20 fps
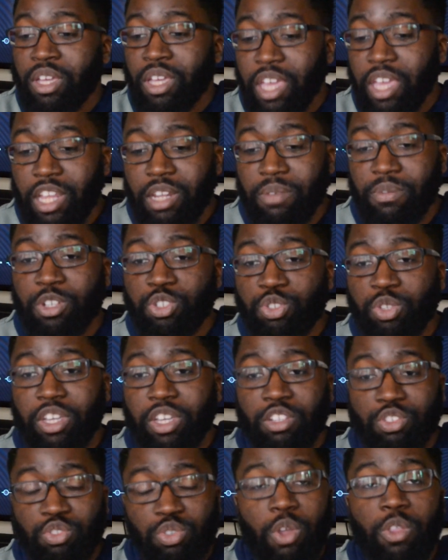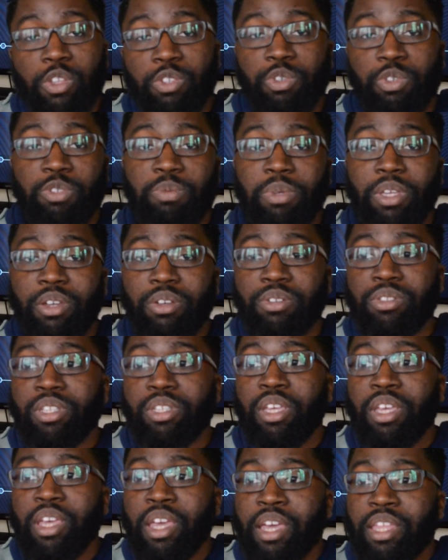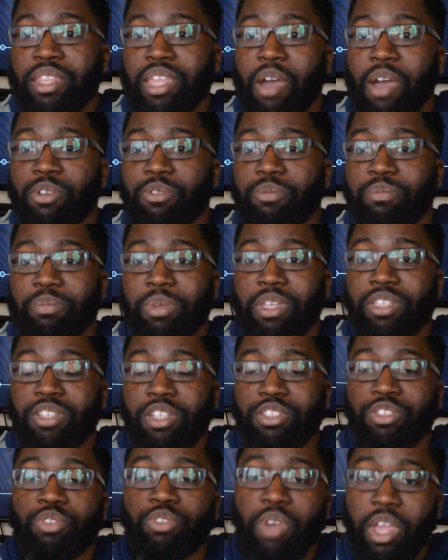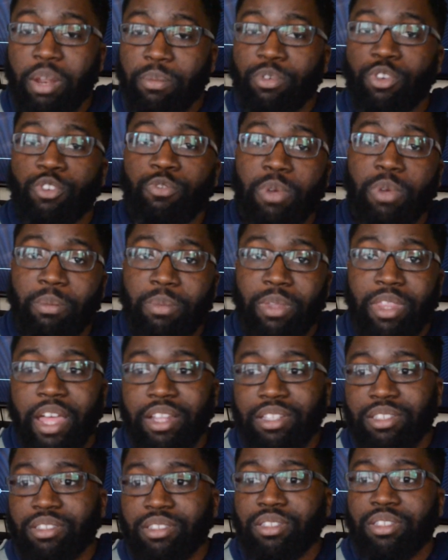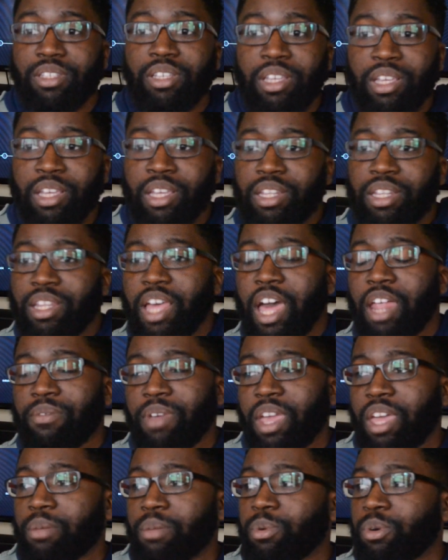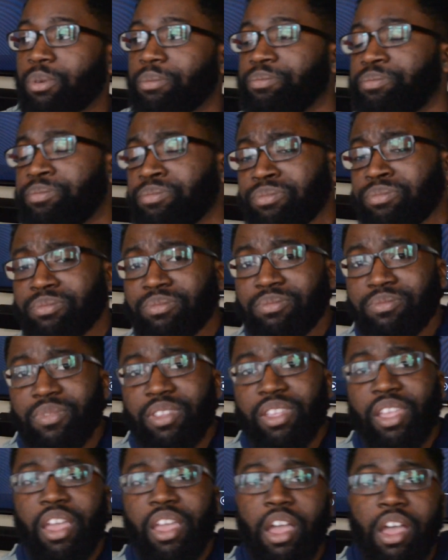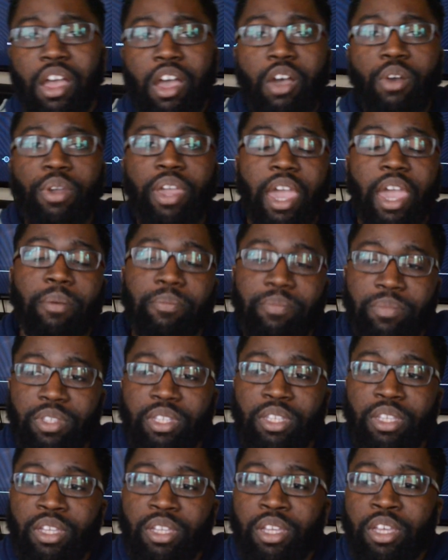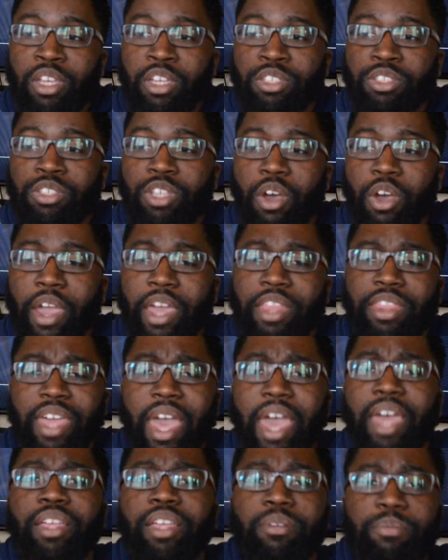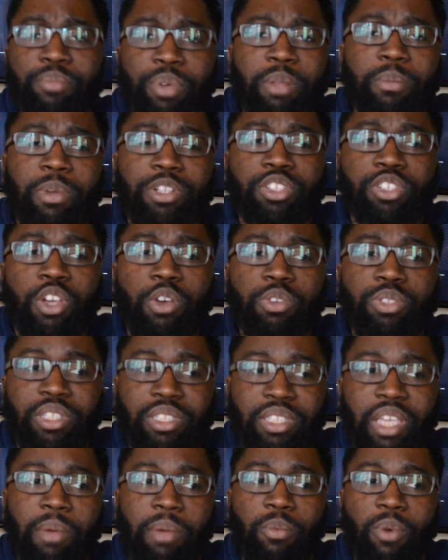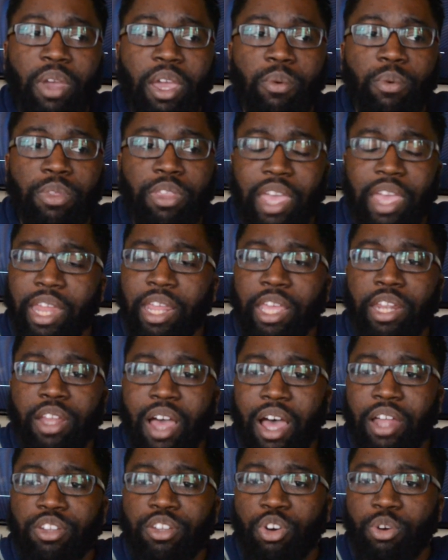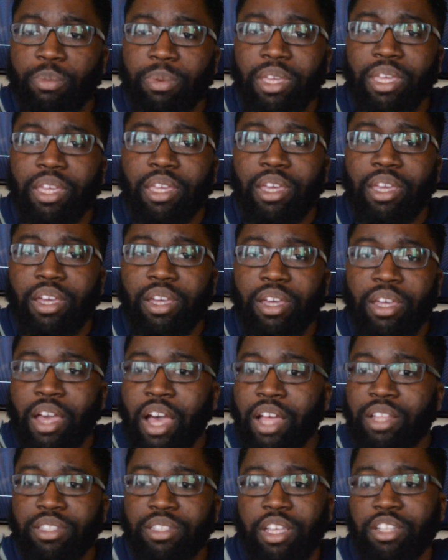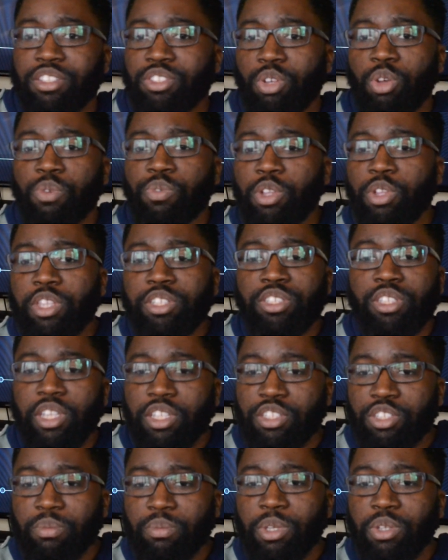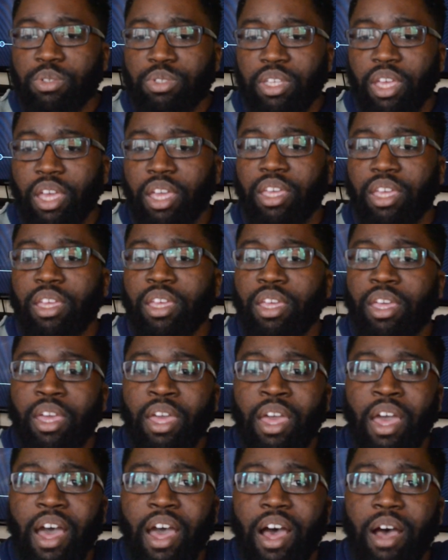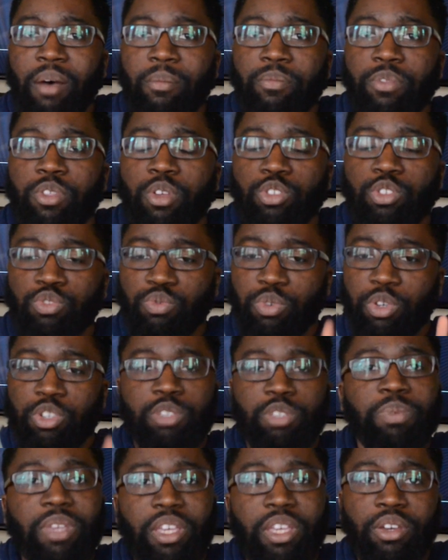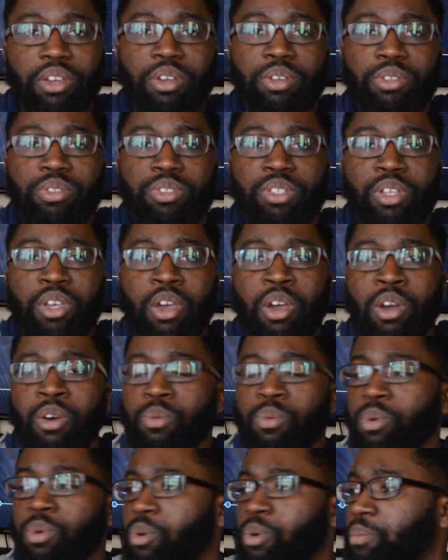individually control those rear speakers, that would be such a great improvement, but that's not available. Okay, so, and that pretty much goes the same way with any non-Dolby content. So if you're listening to music, those rear speakers will